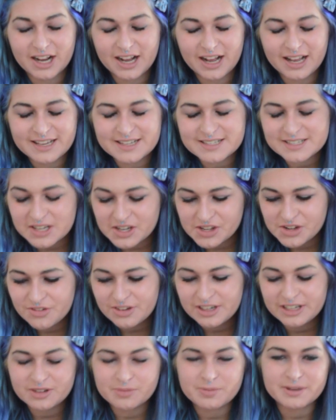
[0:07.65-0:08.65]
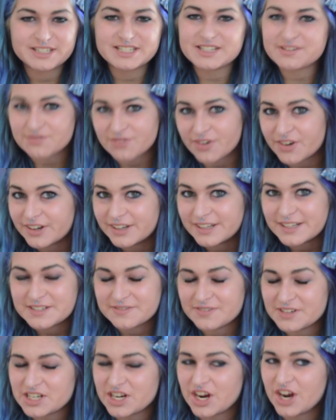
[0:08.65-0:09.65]
It's kind of a little bit different,
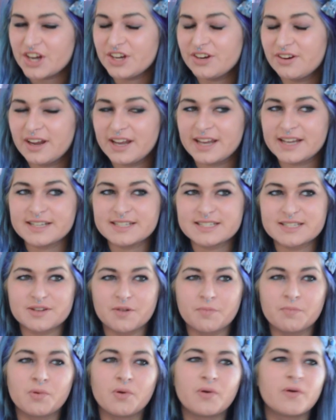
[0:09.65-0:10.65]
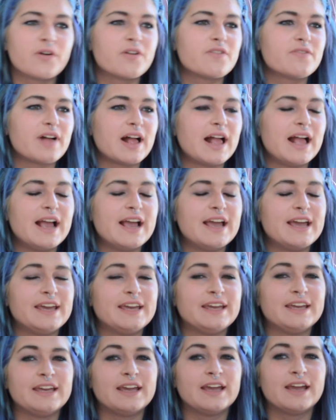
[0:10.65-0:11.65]
this video. It's more of
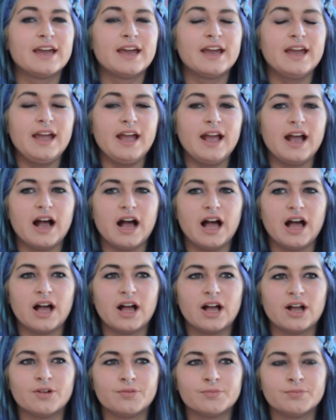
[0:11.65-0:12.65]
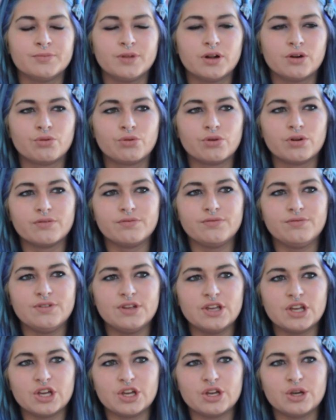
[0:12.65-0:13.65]
a
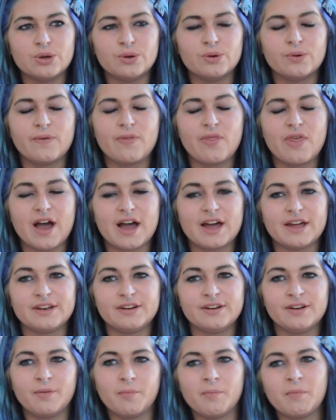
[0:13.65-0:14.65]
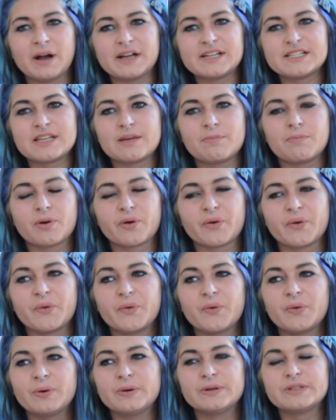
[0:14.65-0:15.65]
review than my
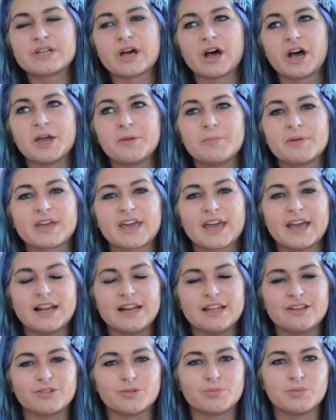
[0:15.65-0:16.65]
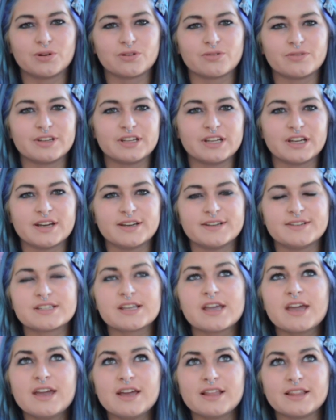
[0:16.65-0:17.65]
typical type Kaylee the Blog
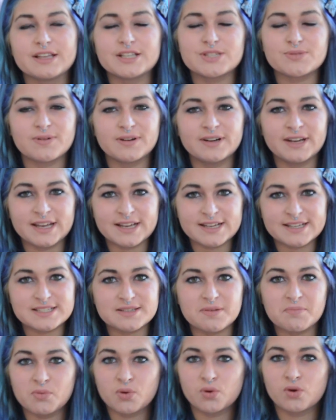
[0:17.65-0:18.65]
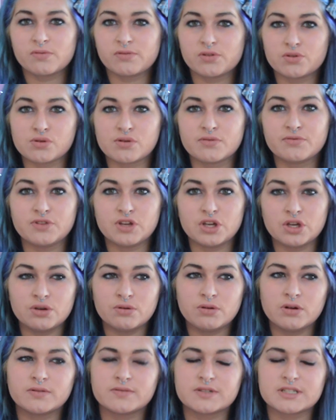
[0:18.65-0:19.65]
videos. This one is more of a
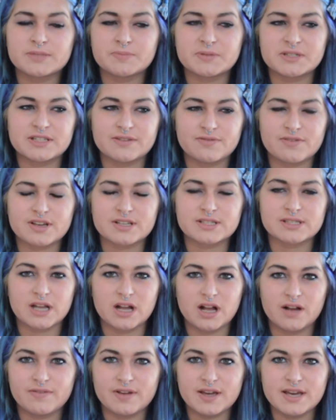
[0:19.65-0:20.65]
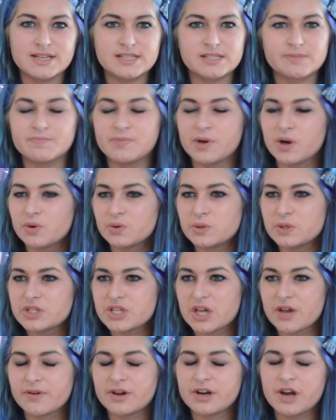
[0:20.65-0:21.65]
review of a specific service, but
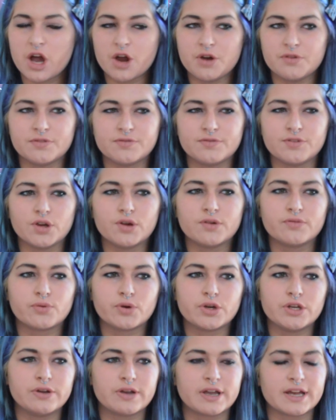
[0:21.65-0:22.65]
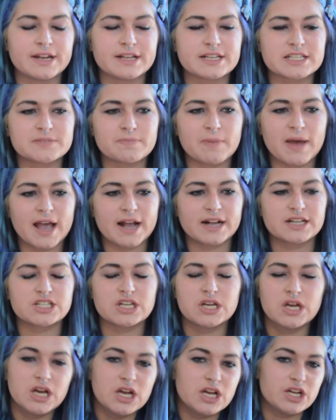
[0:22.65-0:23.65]
also an overview of what you can expect
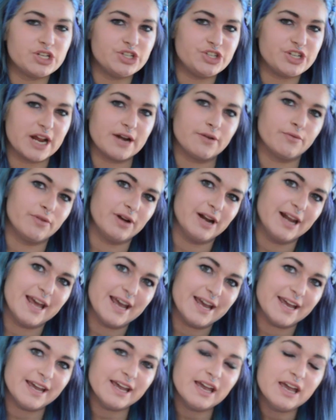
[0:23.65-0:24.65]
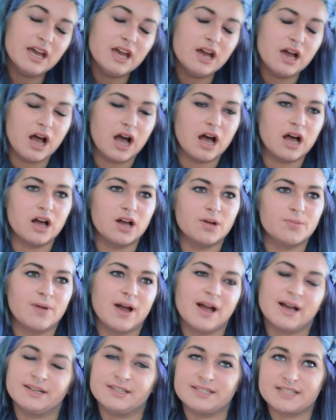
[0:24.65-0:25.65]
generally,
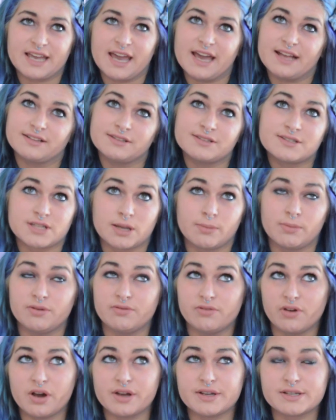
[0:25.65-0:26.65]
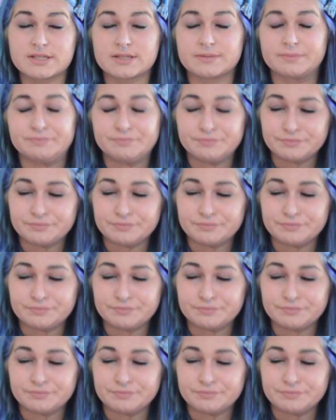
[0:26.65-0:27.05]
and again, some advice.